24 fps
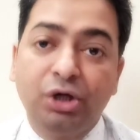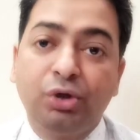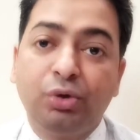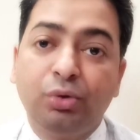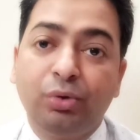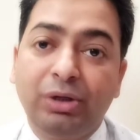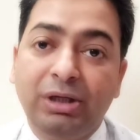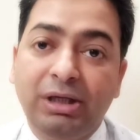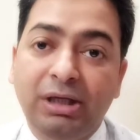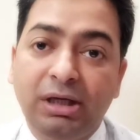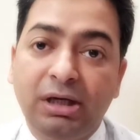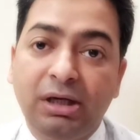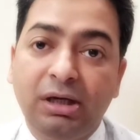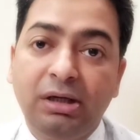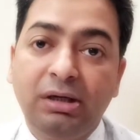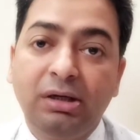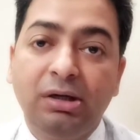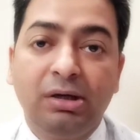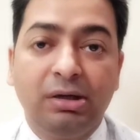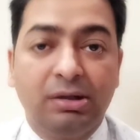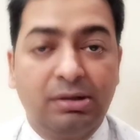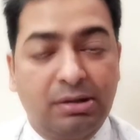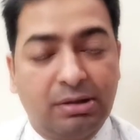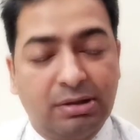to
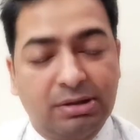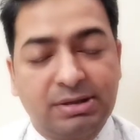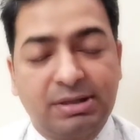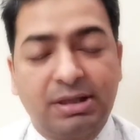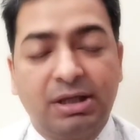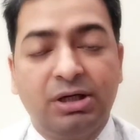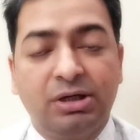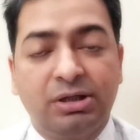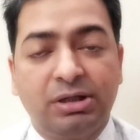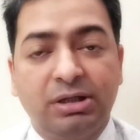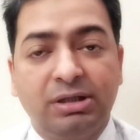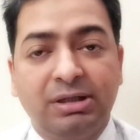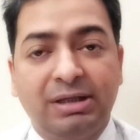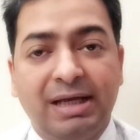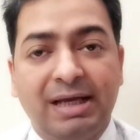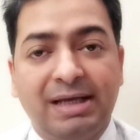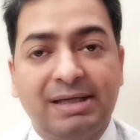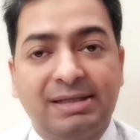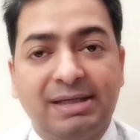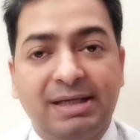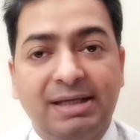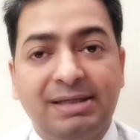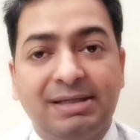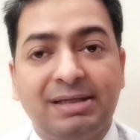hear certain
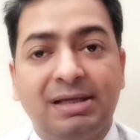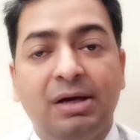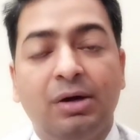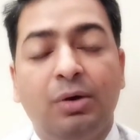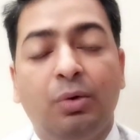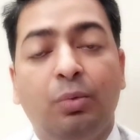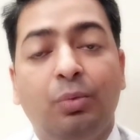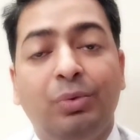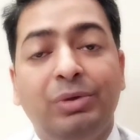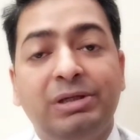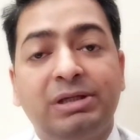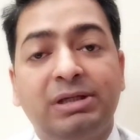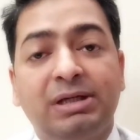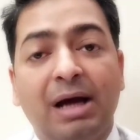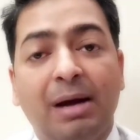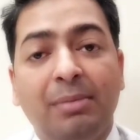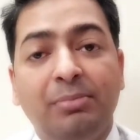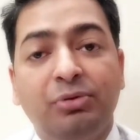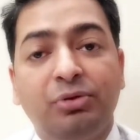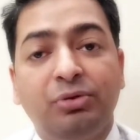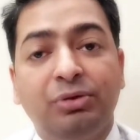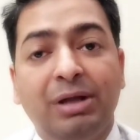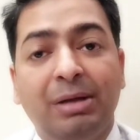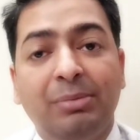cases which
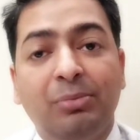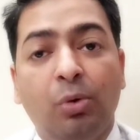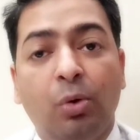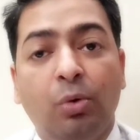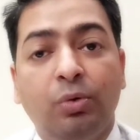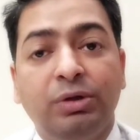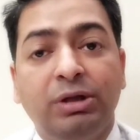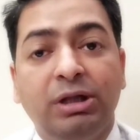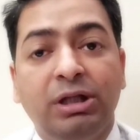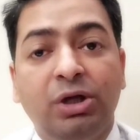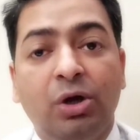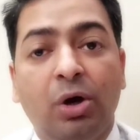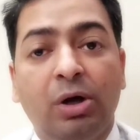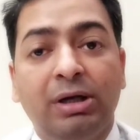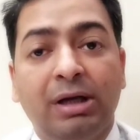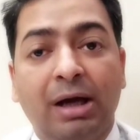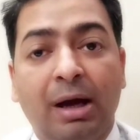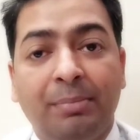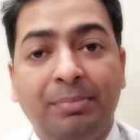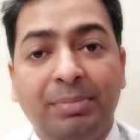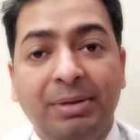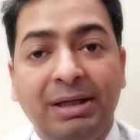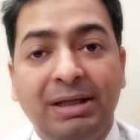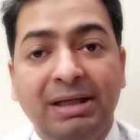come to them only on
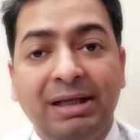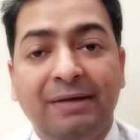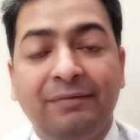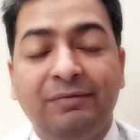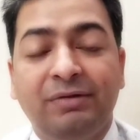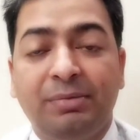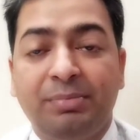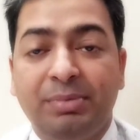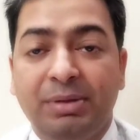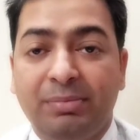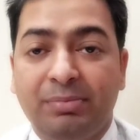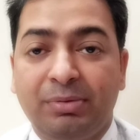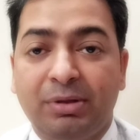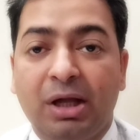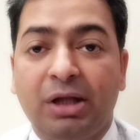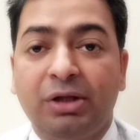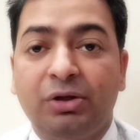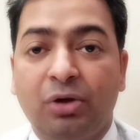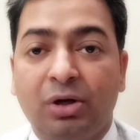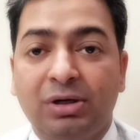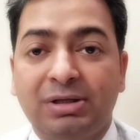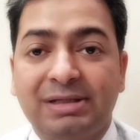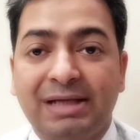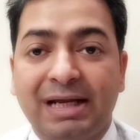appeal if the people are
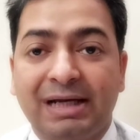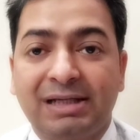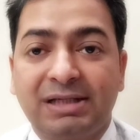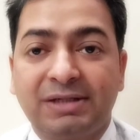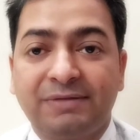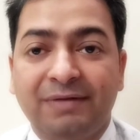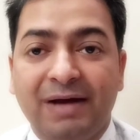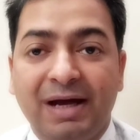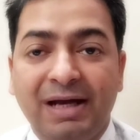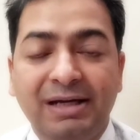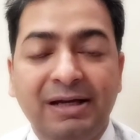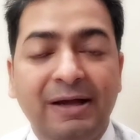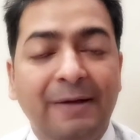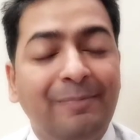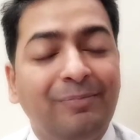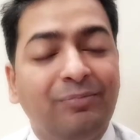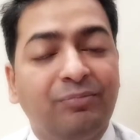not satisfied,